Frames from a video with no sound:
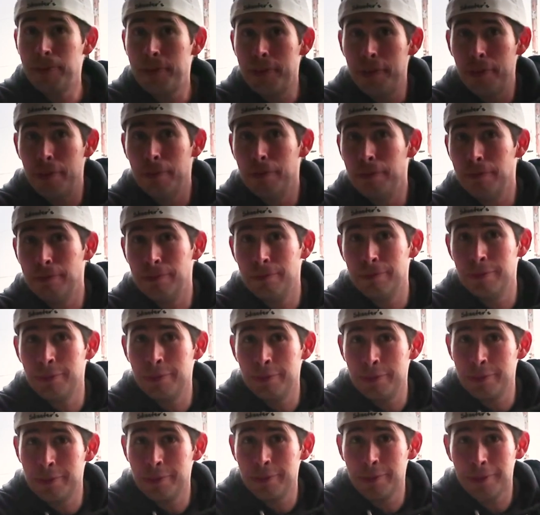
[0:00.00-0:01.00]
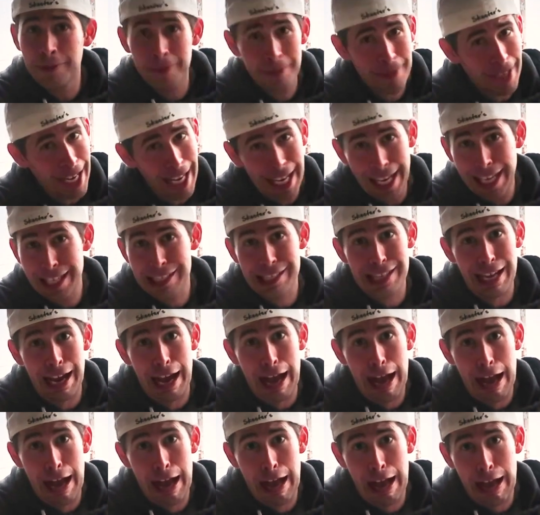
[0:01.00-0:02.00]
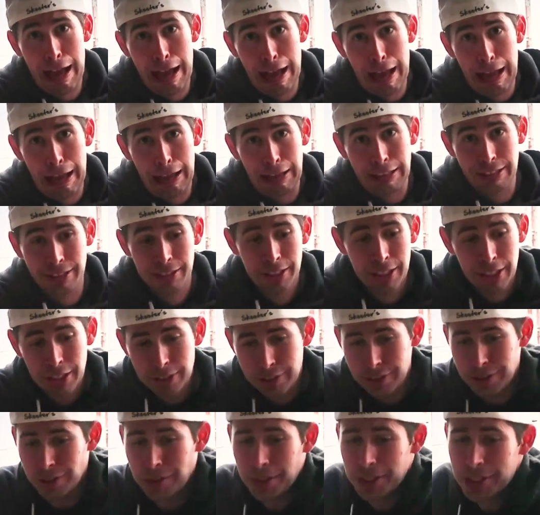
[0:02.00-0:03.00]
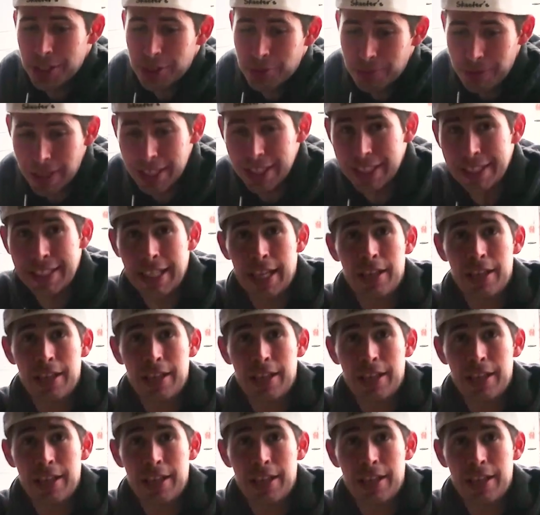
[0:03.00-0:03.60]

phew, is gone. So I just ran it